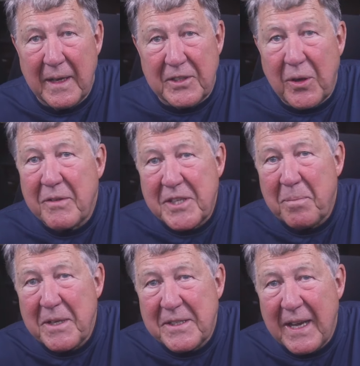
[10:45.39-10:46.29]
And so I would
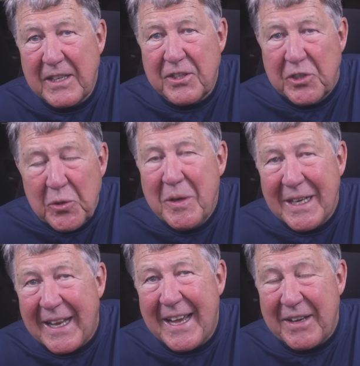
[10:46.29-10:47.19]
simply say it's
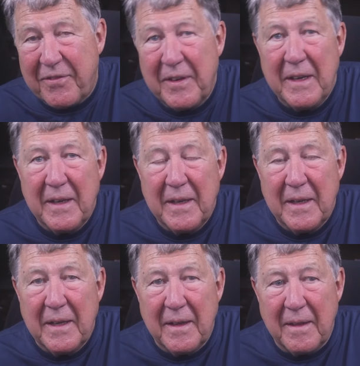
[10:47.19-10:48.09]
doing life
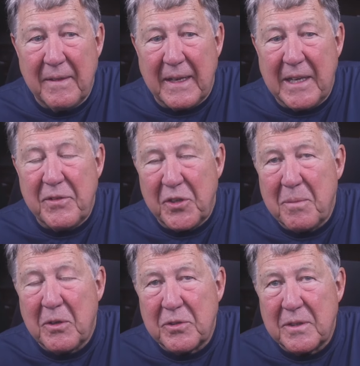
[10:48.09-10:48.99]
that gives you
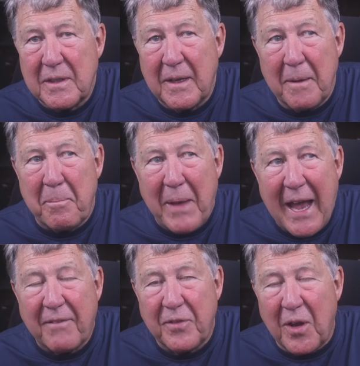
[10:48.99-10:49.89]
the most
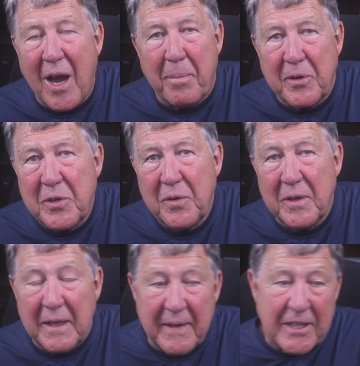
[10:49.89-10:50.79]
impactful
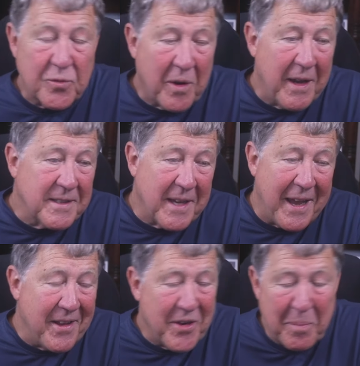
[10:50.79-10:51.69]
opportunity. And that's why, as I
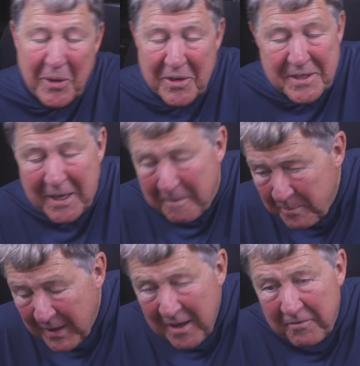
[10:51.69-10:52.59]
end up here, I say
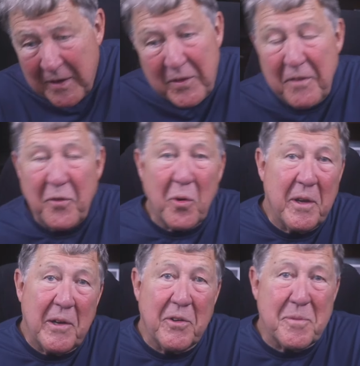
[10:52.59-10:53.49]
54
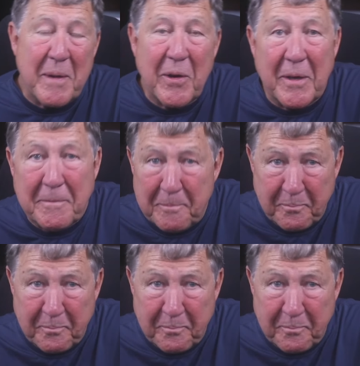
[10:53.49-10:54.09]
years married.